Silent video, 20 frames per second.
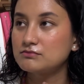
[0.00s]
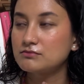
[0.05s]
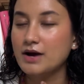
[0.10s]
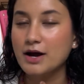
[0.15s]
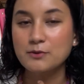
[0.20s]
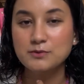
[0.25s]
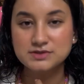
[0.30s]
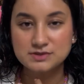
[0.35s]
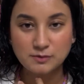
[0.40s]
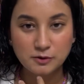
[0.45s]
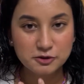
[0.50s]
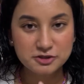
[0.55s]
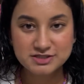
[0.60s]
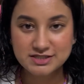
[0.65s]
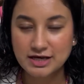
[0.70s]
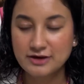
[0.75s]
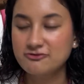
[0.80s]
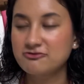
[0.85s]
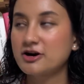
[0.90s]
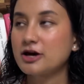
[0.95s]
I was about to
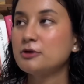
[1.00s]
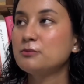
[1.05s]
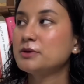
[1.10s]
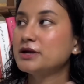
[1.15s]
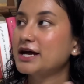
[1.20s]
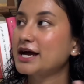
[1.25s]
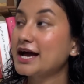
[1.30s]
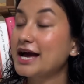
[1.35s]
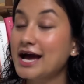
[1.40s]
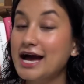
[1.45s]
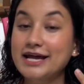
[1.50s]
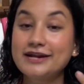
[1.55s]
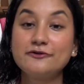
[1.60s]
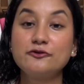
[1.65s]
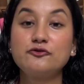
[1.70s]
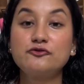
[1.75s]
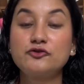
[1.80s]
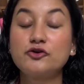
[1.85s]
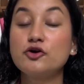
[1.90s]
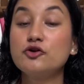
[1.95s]
say fun, but I had an
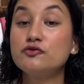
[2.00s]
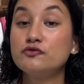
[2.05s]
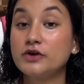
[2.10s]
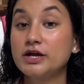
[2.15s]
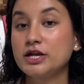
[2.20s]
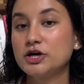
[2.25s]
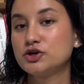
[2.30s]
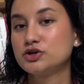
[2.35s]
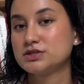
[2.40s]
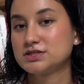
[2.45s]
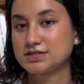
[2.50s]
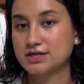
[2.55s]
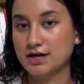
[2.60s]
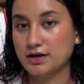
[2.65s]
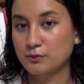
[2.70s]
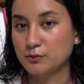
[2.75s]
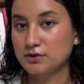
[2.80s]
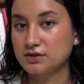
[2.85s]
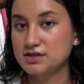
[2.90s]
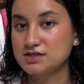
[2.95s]
overall really good
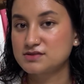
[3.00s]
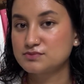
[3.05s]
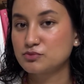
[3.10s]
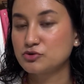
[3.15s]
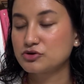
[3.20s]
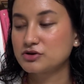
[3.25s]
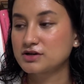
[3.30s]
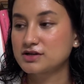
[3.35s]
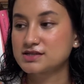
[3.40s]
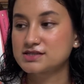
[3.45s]
time with this book.